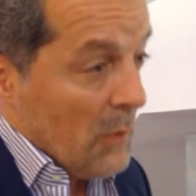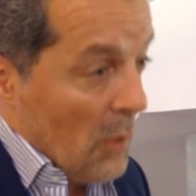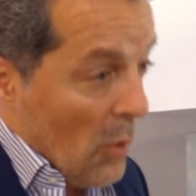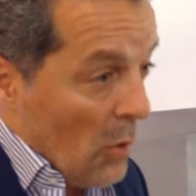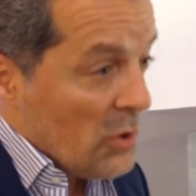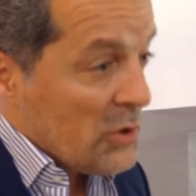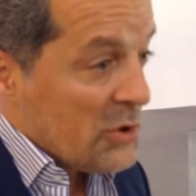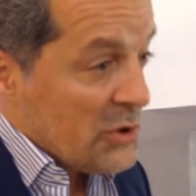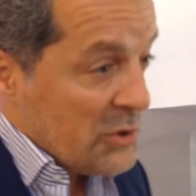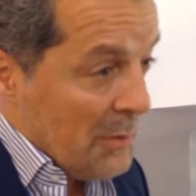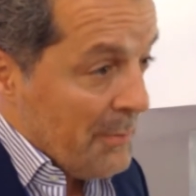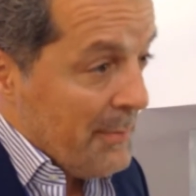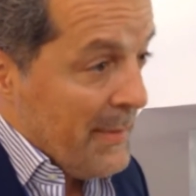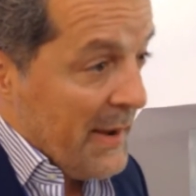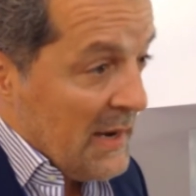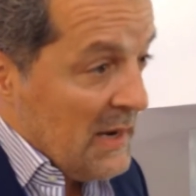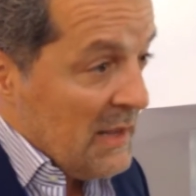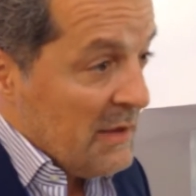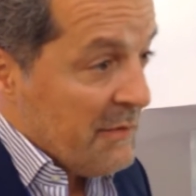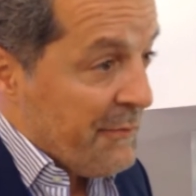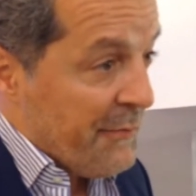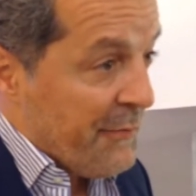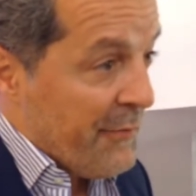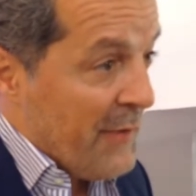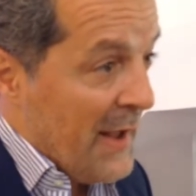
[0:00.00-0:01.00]
also mainly
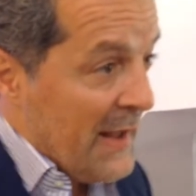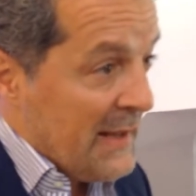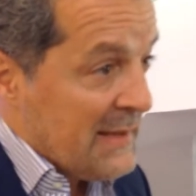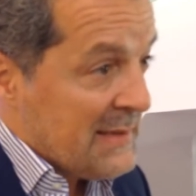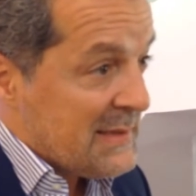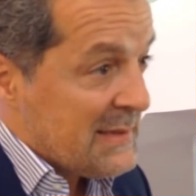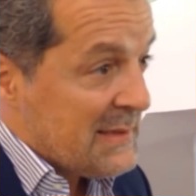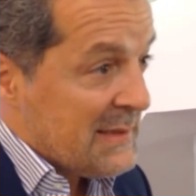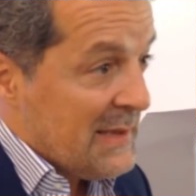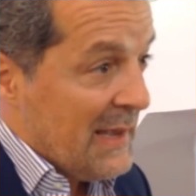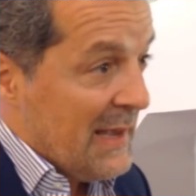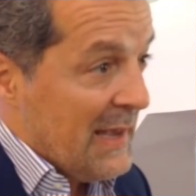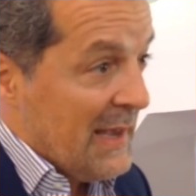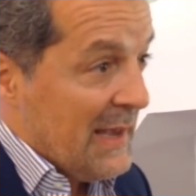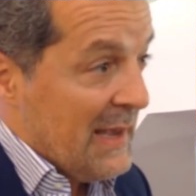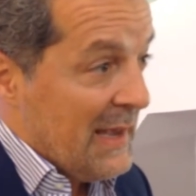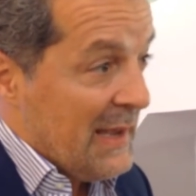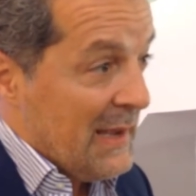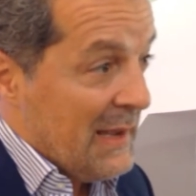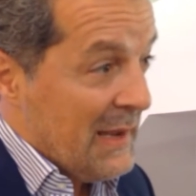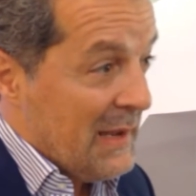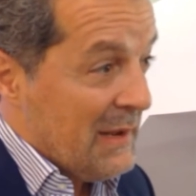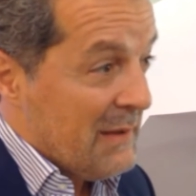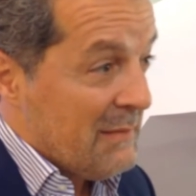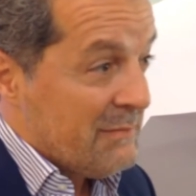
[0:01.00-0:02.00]
in France,
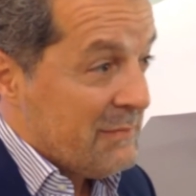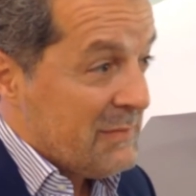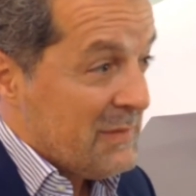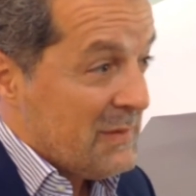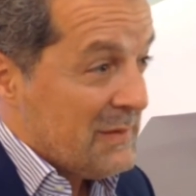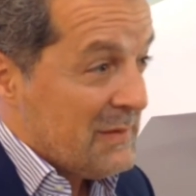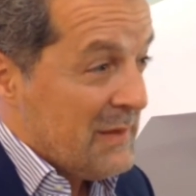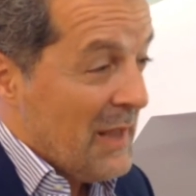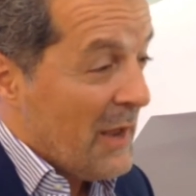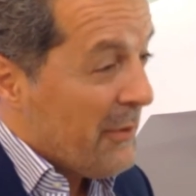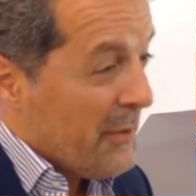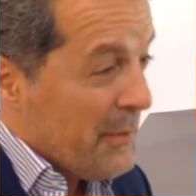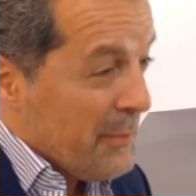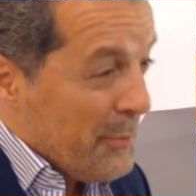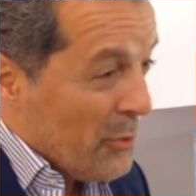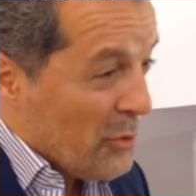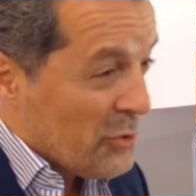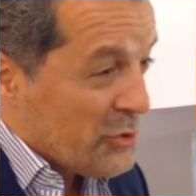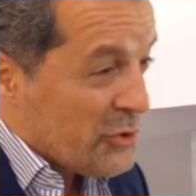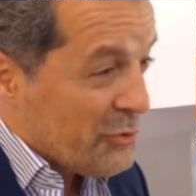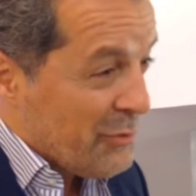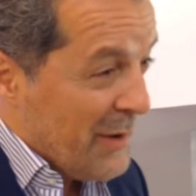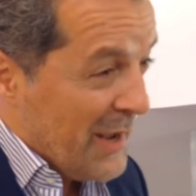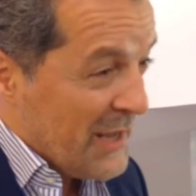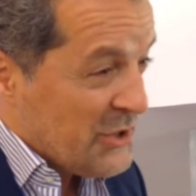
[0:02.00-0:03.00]
a terrible
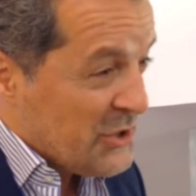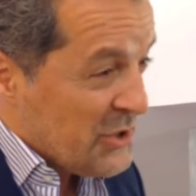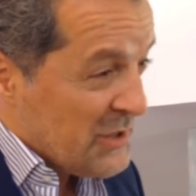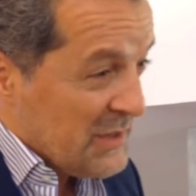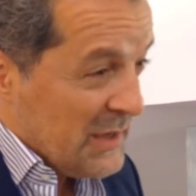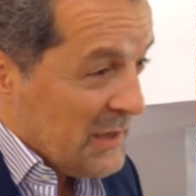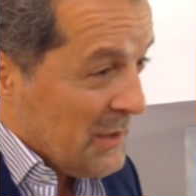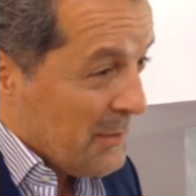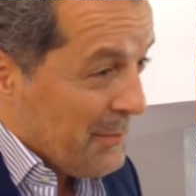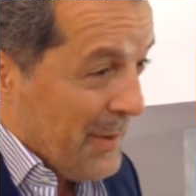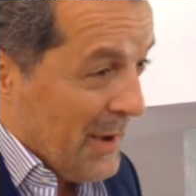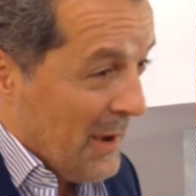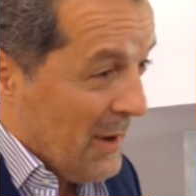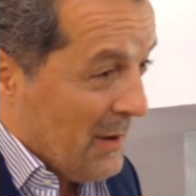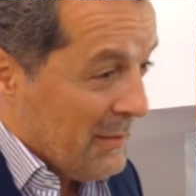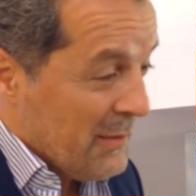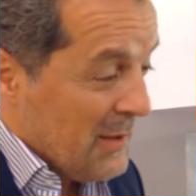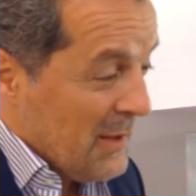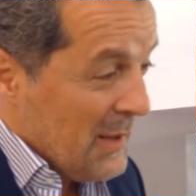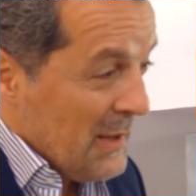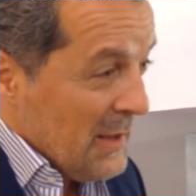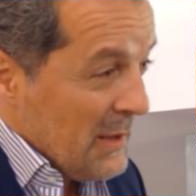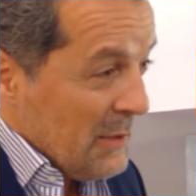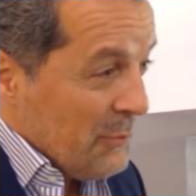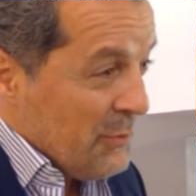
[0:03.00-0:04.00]
tragedy about
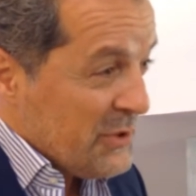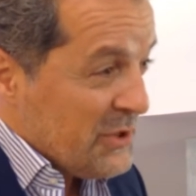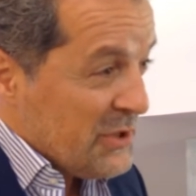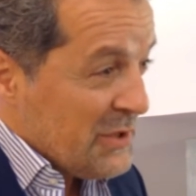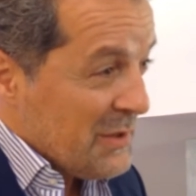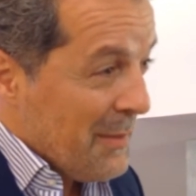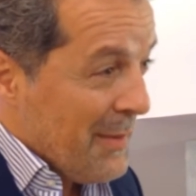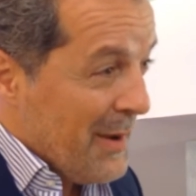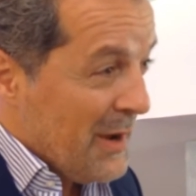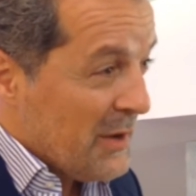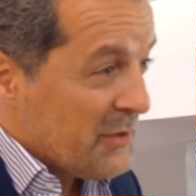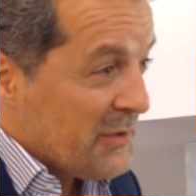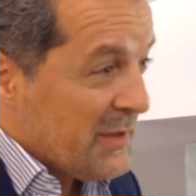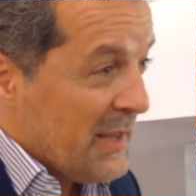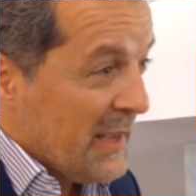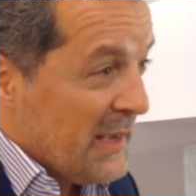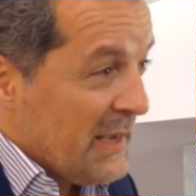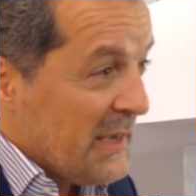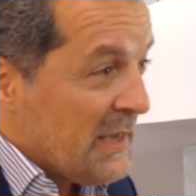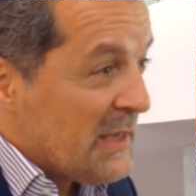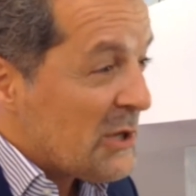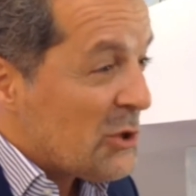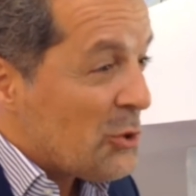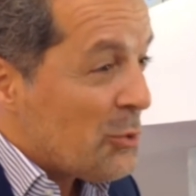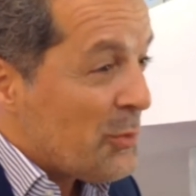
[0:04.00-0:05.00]
the
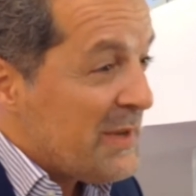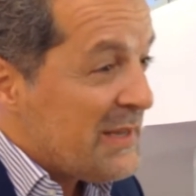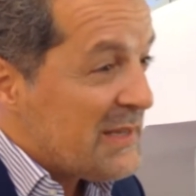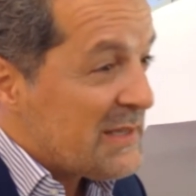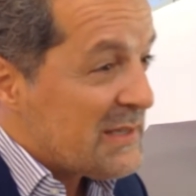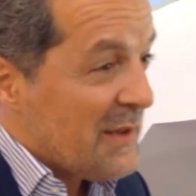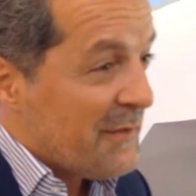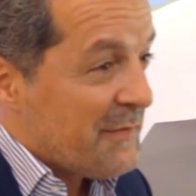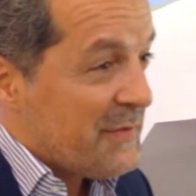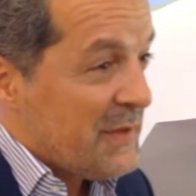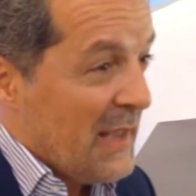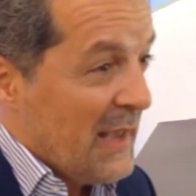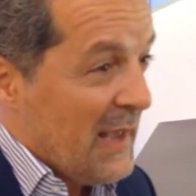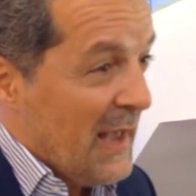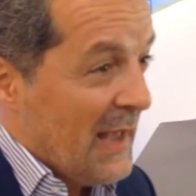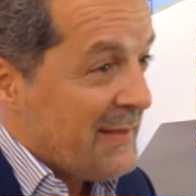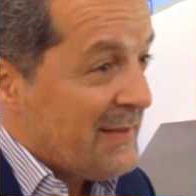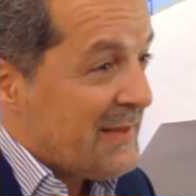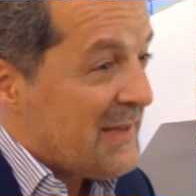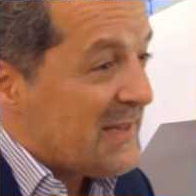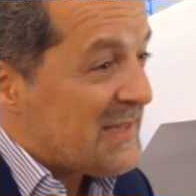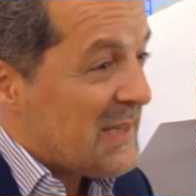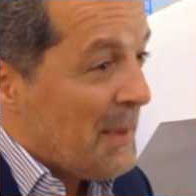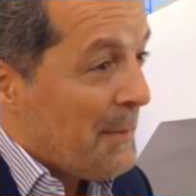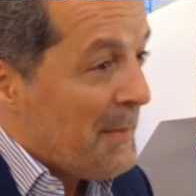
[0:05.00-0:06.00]
increase of the
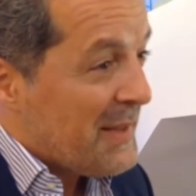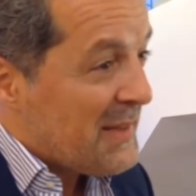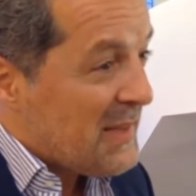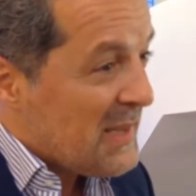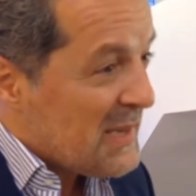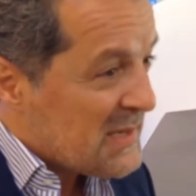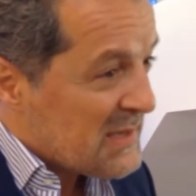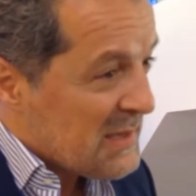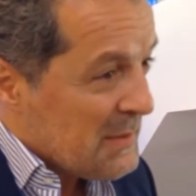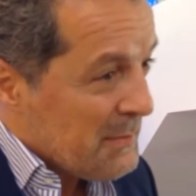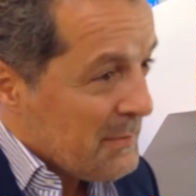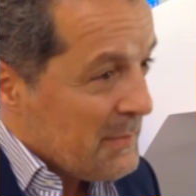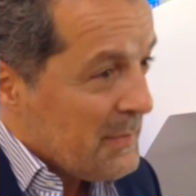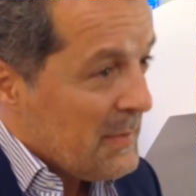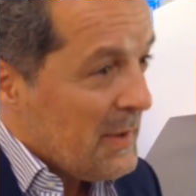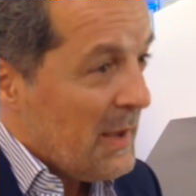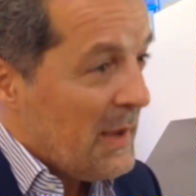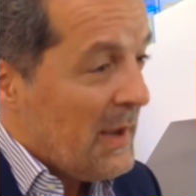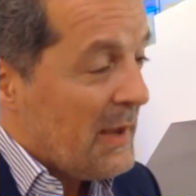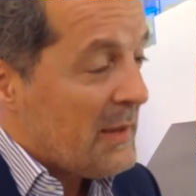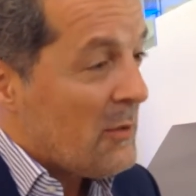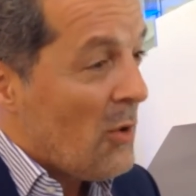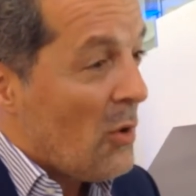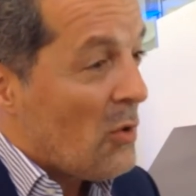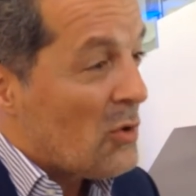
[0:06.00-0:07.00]
anti-Semitism
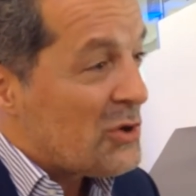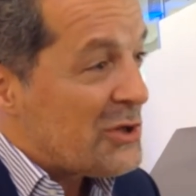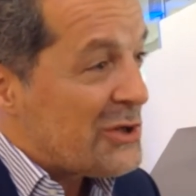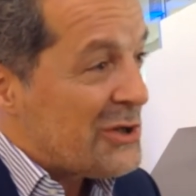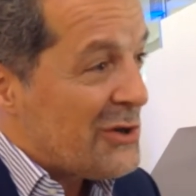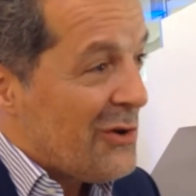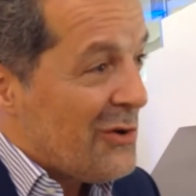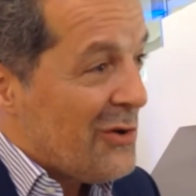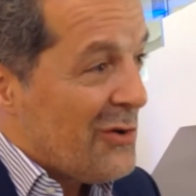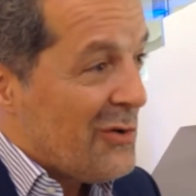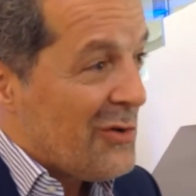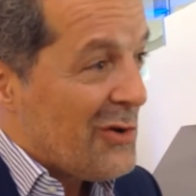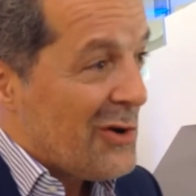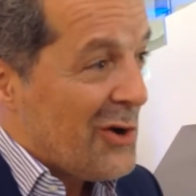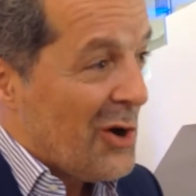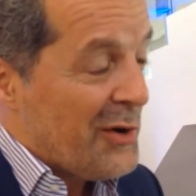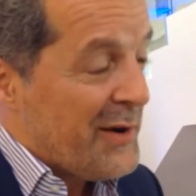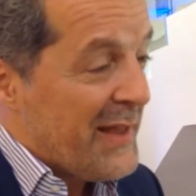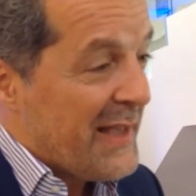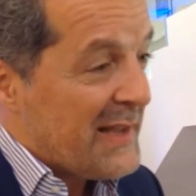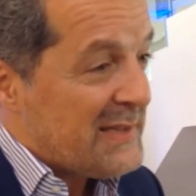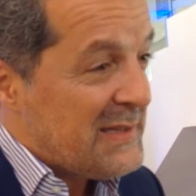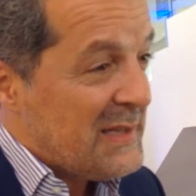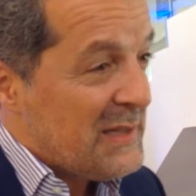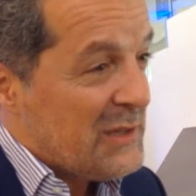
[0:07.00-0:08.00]
and also
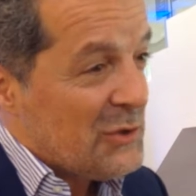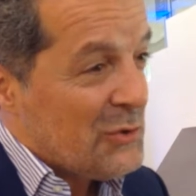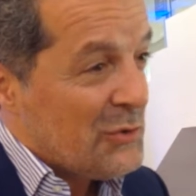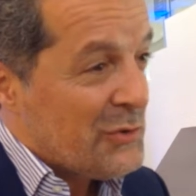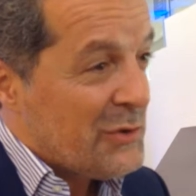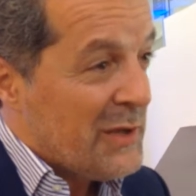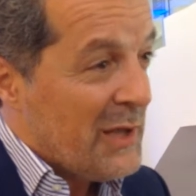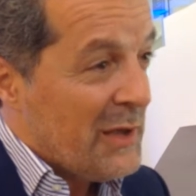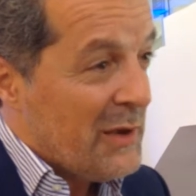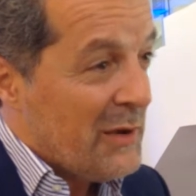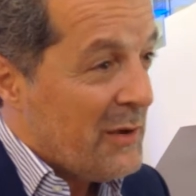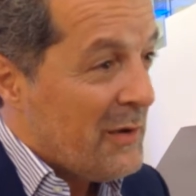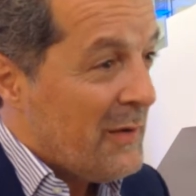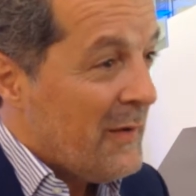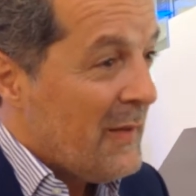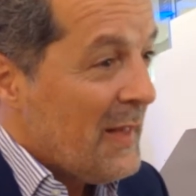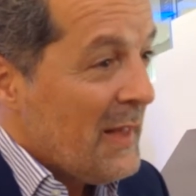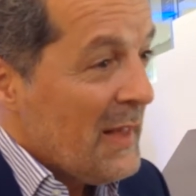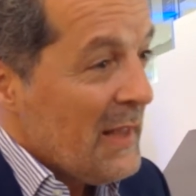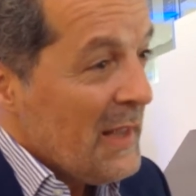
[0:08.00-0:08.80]
connected to the